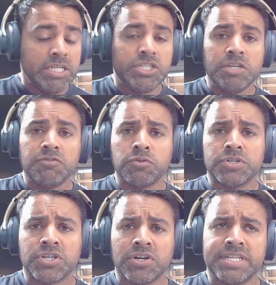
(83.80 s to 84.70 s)

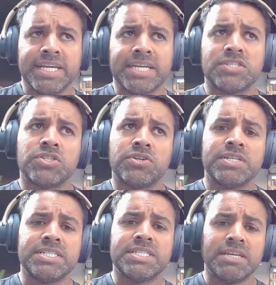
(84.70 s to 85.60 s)
GeForce RTX
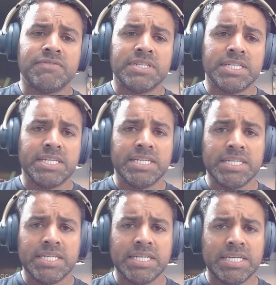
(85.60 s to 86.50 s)

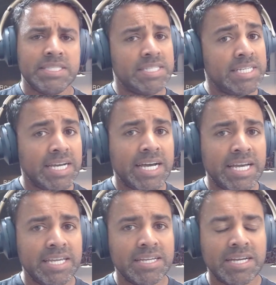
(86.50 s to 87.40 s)
3070 Ti.
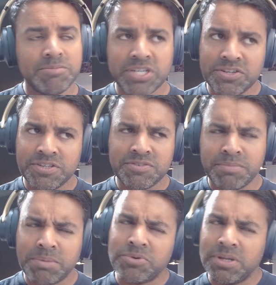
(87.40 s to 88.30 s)
I'm trying to do this
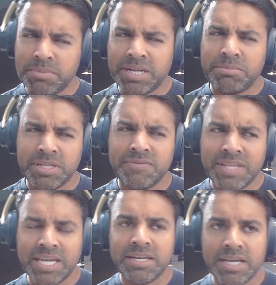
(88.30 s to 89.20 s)
from memory, but I believe
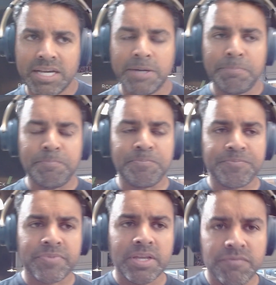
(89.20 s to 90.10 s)
that
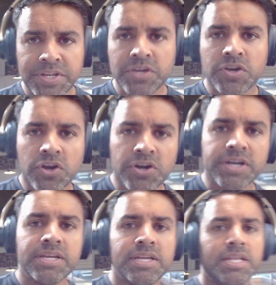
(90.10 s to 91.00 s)
video card.